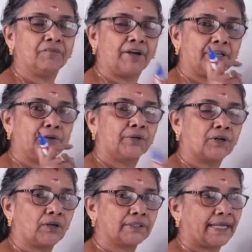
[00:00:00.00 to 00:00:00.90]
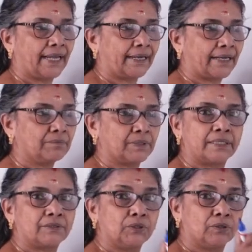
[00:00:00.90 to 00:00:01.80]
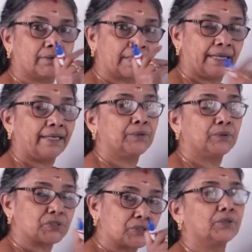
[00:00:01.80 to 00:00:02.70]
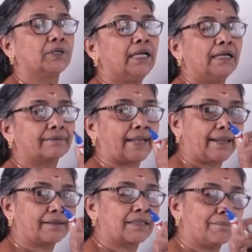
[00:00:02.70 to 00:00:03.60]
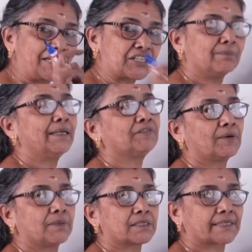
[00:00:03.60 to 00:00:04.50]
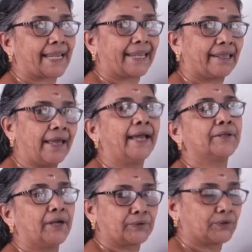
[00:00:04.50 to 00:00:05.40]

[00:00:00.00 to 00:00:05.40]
while you draw the diagram, you should take the measurement from the scale and you have to